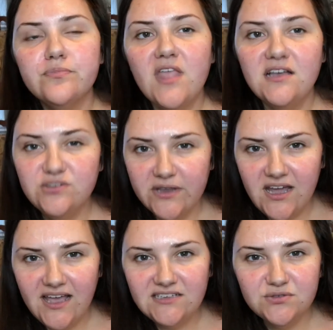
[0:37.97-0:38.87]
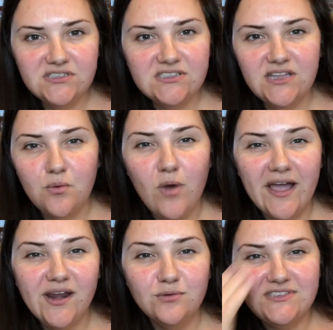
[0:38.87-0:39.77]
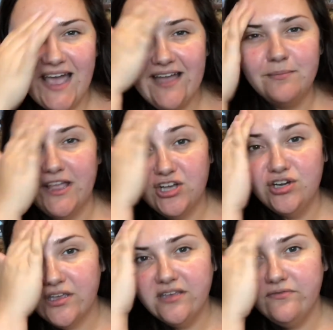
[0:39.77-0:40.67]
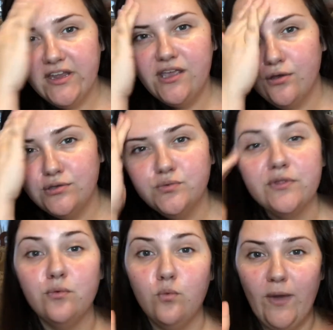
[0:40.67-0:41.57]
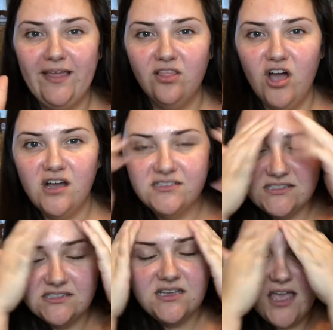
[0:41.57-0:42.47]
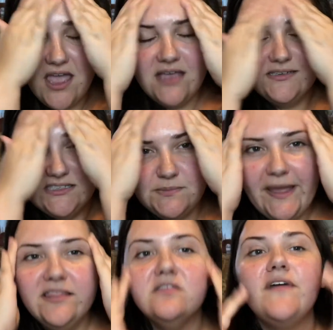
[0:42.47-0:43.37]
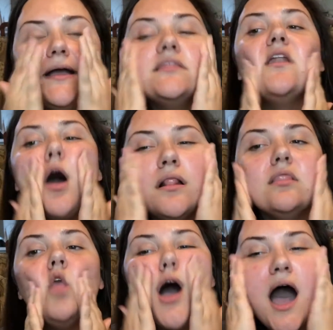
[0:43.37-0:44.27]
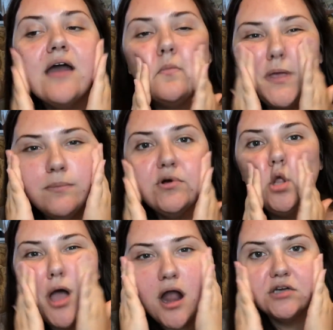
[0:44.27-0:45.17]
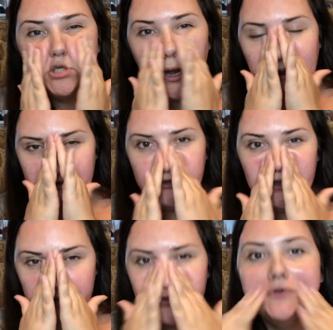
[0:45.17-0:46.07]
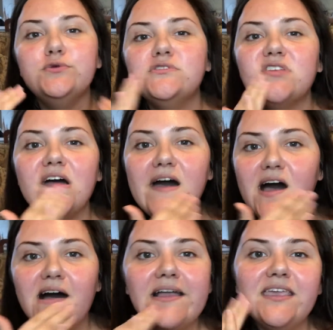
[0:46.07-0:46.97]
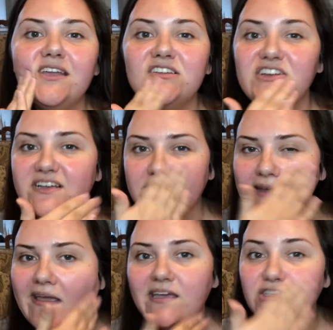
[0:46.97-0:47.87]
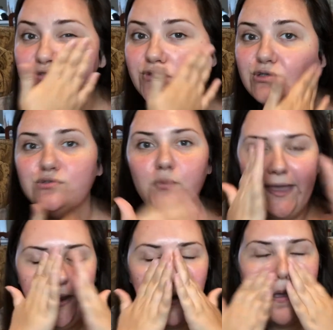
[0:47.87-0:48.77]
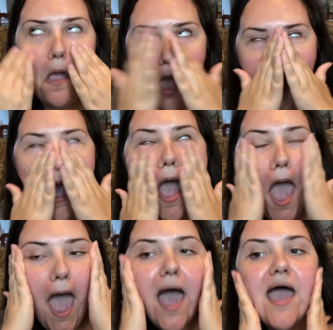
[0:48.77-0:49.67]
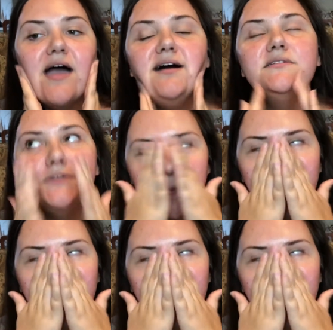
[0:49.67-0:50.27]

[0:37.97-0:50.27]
So I got asked recently why I don't tag my cooking videos with weight loss, despite the fact that a lot of people are trying to use a ketogenic diet to lose weight. And